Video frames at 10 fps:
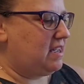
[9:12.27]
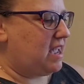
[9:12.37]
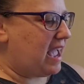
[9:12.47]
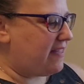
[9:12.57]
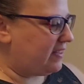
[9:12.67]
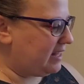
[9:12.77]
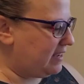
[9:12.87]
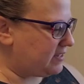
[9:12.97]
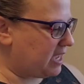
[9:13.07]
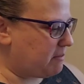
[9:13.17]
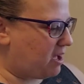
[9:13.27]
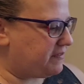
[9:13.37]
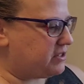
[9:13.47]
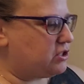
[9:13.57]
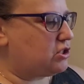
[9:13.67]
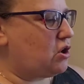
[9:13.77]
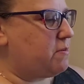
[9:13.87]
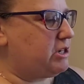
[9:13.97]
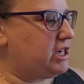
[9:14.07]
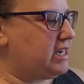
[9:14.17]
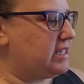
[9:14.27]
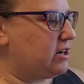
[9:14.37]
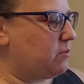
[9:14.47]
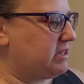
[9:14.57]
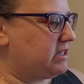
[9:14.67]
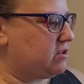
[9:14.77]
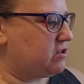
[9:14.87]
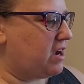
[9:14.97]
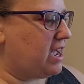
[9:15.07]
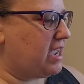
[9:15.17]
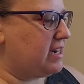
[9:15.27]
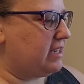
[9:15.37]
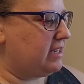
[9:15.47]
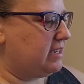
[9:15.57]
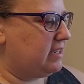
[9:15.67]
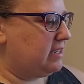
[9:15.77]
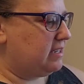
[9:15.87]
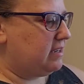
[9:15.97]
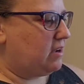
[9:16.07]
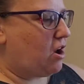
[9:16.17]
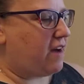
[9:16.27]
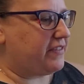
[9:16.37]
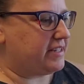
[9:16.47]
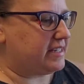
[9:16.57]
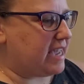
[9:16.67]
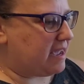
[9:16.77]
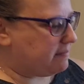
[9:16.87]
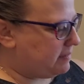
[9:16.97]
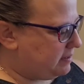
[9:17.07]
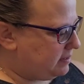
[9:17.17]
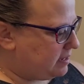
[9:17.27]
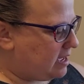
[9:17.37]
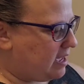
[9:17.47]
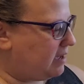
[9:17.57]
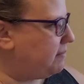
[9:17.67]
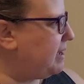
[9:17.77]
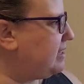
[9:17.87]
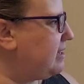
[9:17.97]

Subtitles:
And the leaves come off so much easier once they're dried off the stem, and